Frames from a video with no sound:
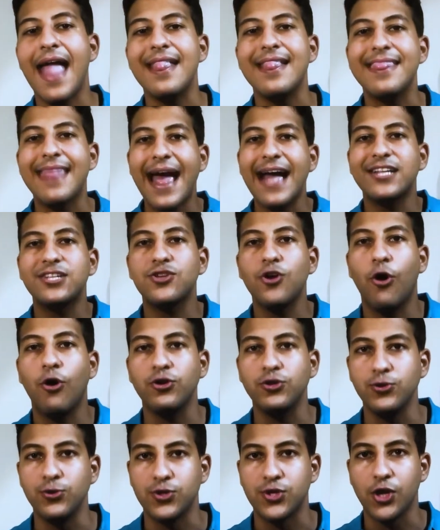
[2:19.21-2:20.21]
and that's
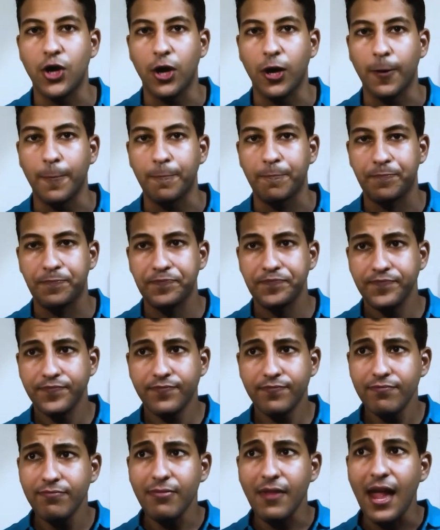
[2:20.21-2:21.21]
all you saw.
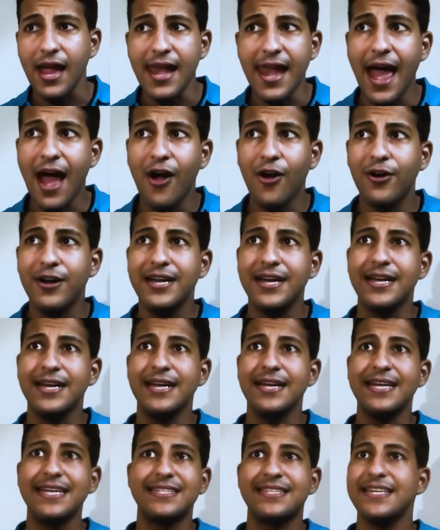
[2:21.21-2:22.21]
Now,
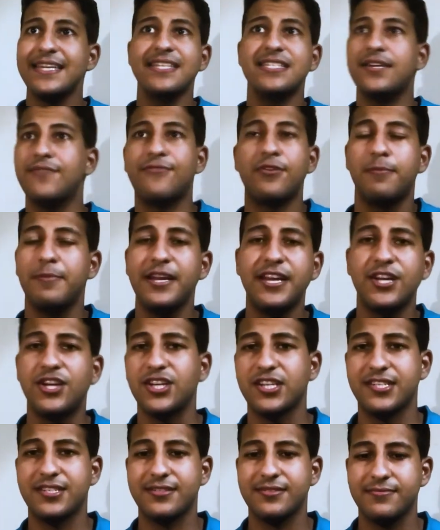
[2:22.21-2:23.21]
it's easy for me
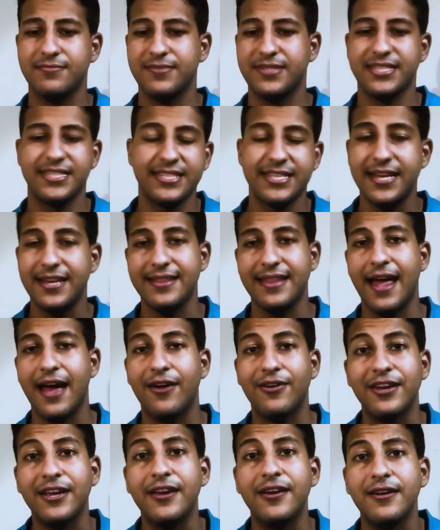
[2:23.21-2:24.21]
to just sit
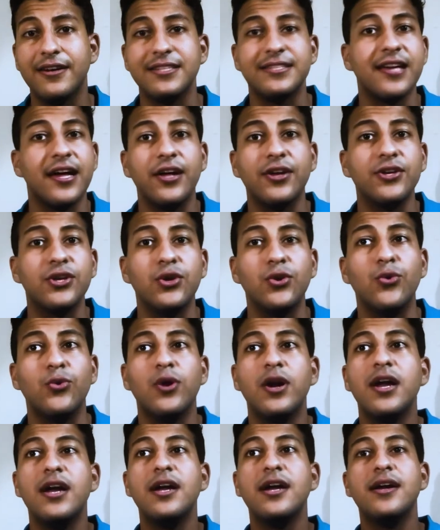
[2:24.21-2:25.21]
down here and tell
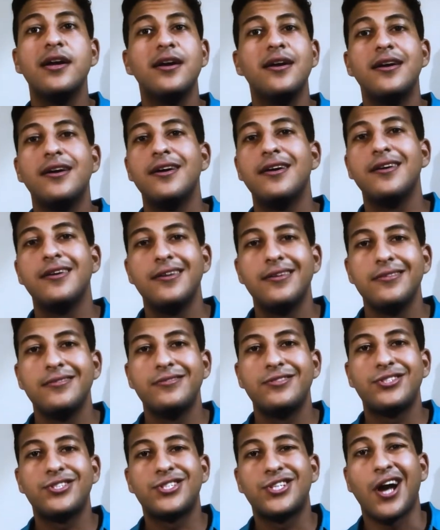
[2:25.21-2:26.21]
you,
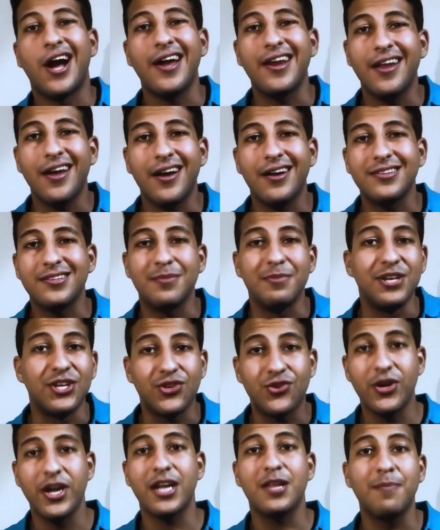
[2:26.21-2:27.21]
try not to
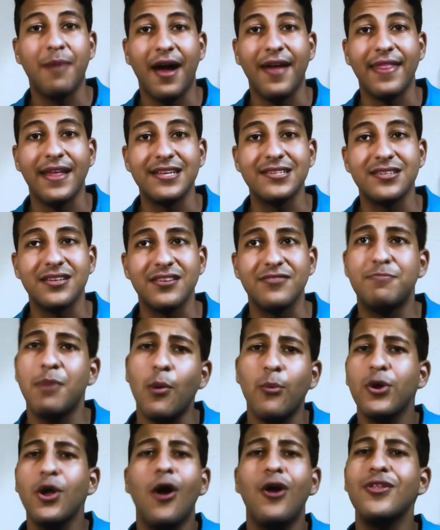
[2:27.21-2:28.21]
be tricked by that
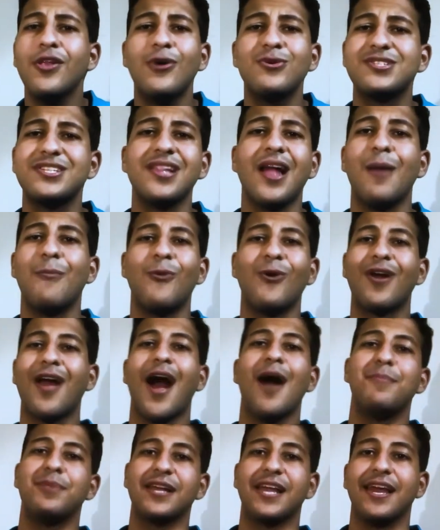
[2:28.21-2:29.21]
stuff, but we all know it's a lot
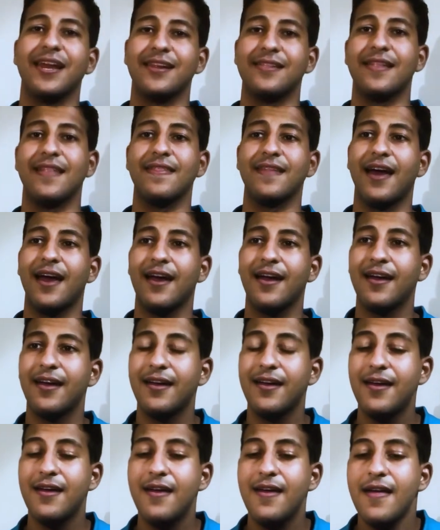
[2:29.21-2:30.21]
more complicated than that.
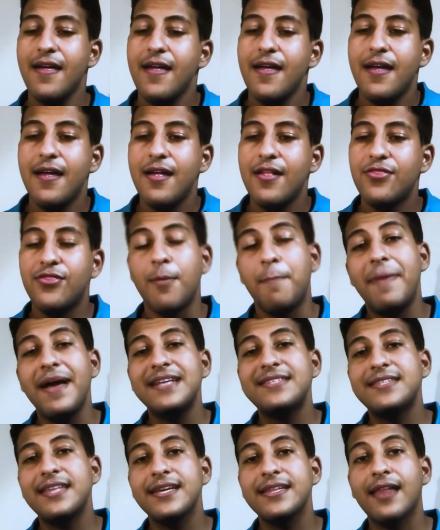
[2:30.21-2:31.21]
The
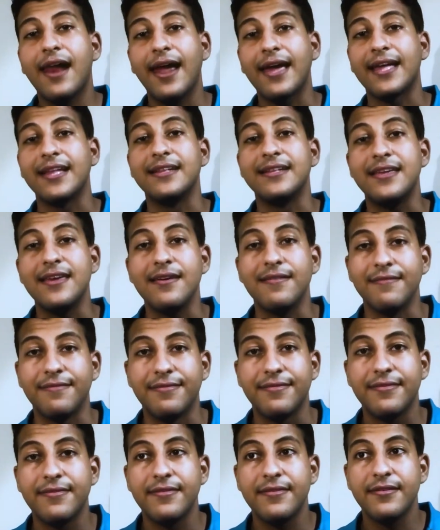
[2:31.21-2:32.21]
best thing that I could
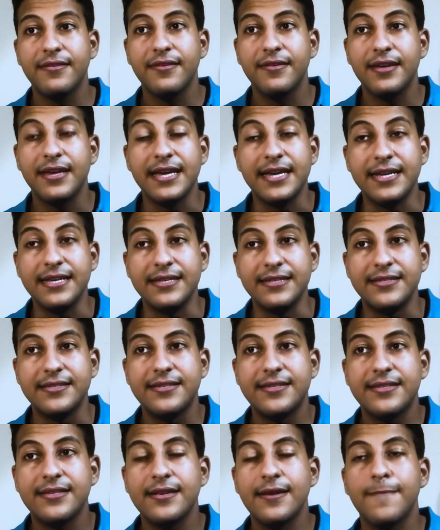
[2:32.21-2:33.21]
give
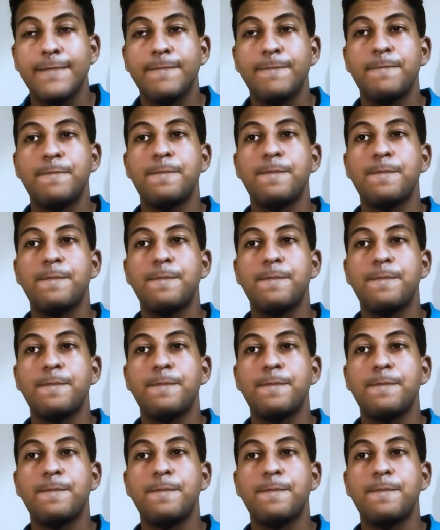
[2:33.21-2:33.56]
is,